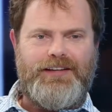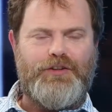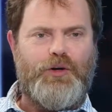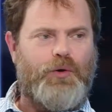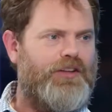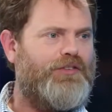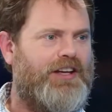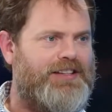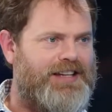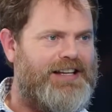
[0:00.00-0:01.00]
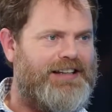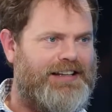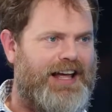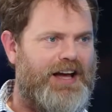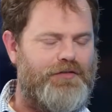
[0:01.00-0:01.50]
Even though it is a
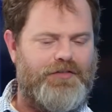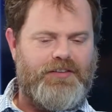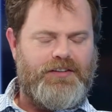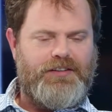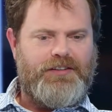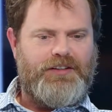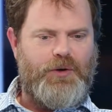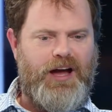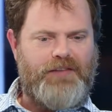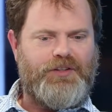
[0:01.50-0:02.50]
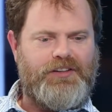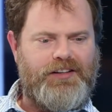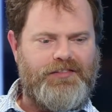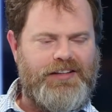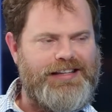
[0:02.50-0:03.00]
daily life, mm-hmm. you have to
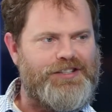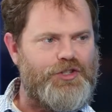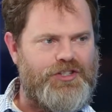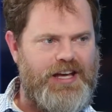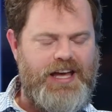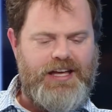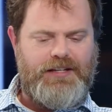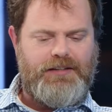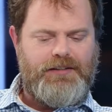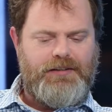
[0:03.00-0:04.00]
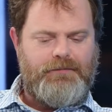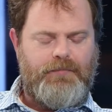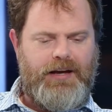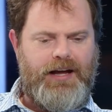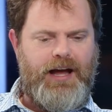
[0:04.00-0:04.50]
live each day
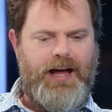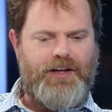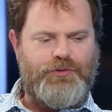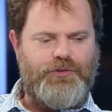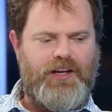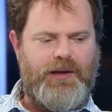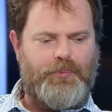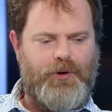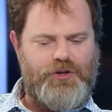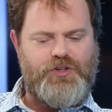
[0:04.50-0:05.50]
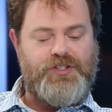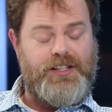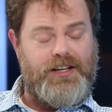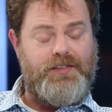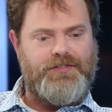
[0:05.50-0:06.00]
as a precious
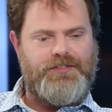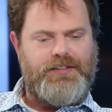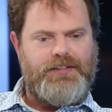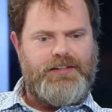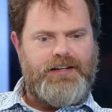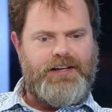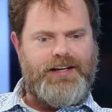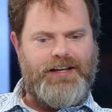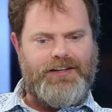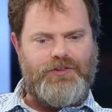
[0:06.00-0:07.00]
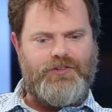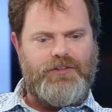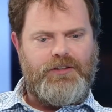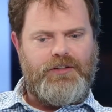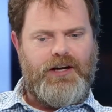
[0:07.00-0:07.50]
gift,
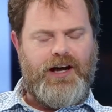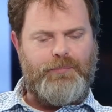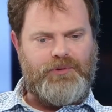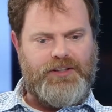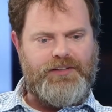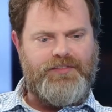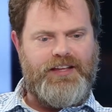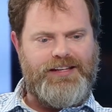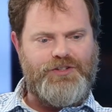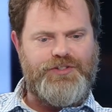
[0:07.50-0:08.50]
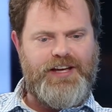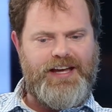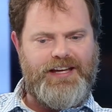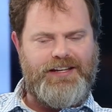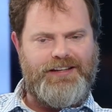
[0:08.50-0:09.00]
and I believe that each
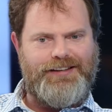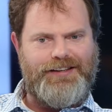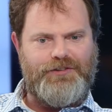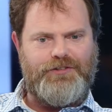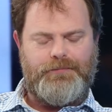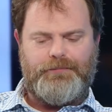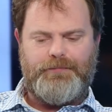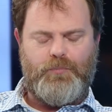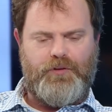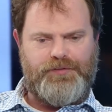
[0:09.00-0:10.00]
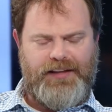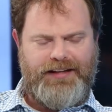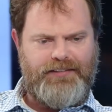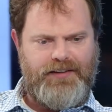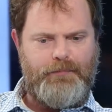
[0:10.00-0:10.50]
day is
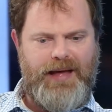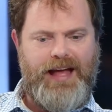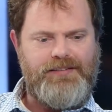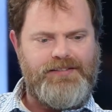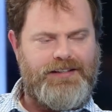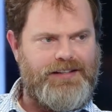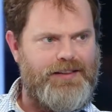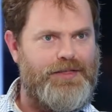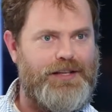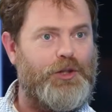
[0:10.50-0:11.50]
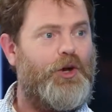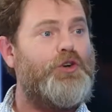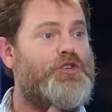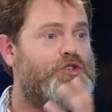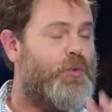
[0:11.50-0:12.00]
reflected best in the
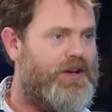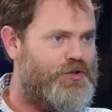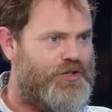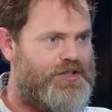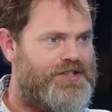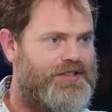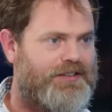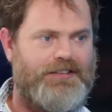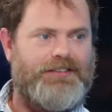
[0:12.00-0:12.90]
largest questions.